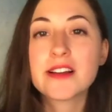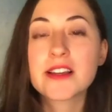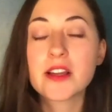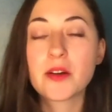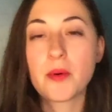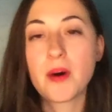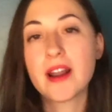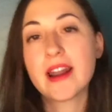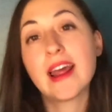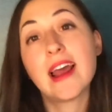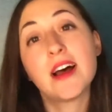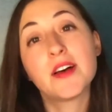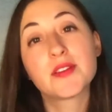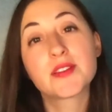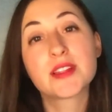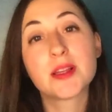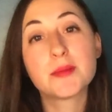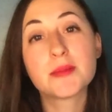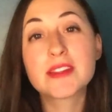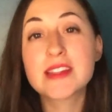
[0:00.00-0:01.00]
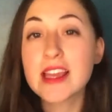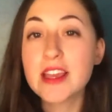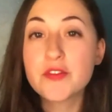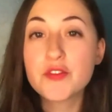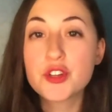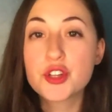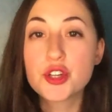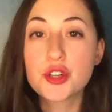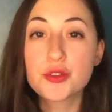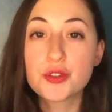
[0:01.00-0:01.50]
You'll want to have some safe
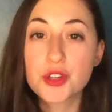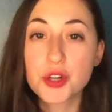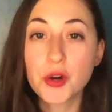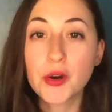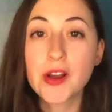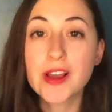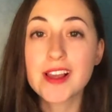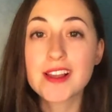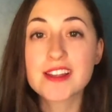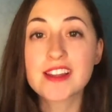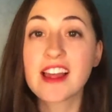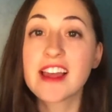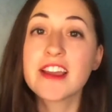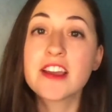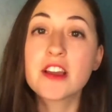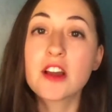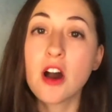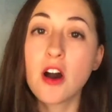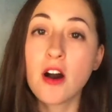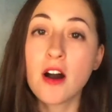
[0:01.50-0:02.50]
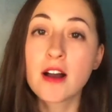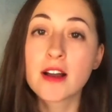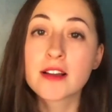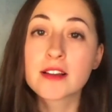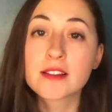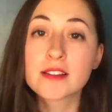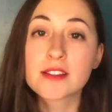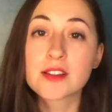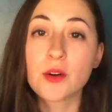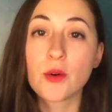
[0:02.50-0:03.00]
chew toys like
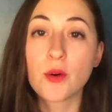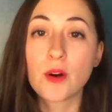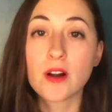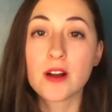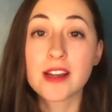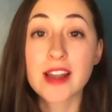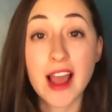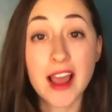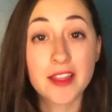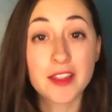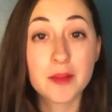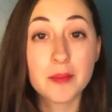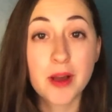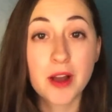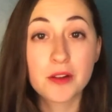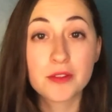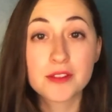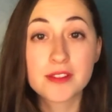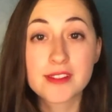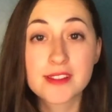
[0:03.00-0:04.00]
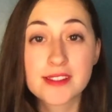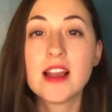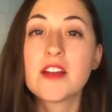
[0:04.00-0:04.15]
Kongs or Nylabones.